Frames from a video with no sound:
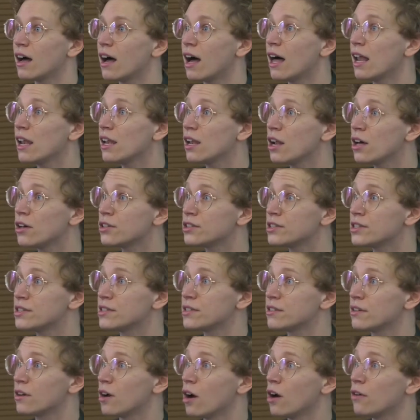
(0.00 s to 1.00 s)
a
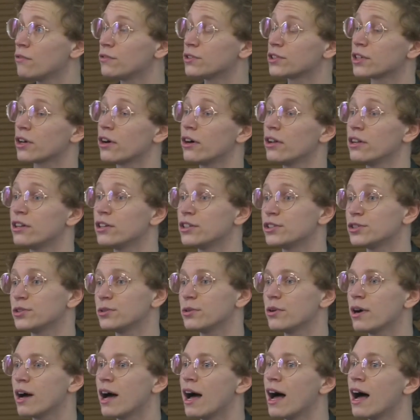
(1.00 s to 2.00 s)
lot of
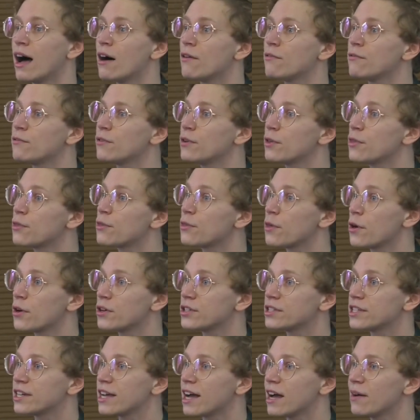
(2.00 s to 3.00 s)
scholars who have
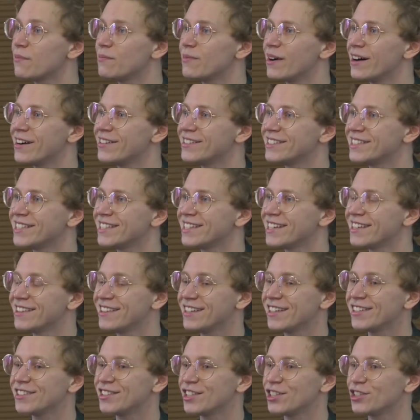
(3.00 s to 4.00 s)
thought about
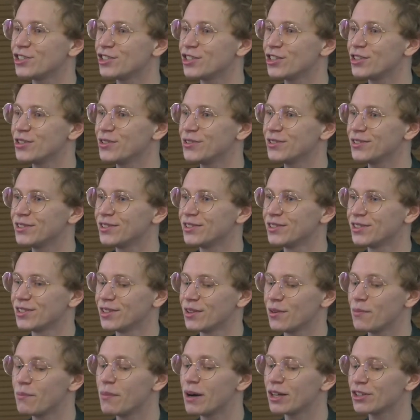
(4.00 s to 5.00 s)
these issues
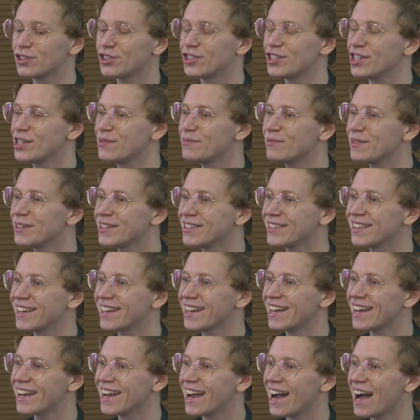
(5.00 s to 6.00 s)
much deeper
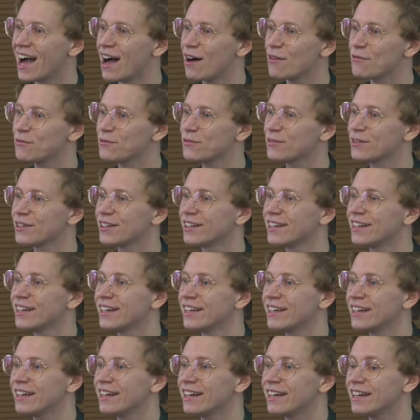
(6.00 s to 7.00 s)
than I have
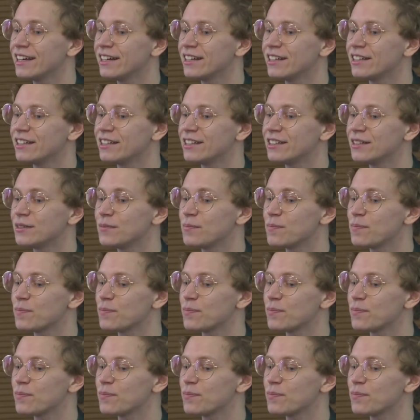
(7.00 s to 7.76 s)
uh,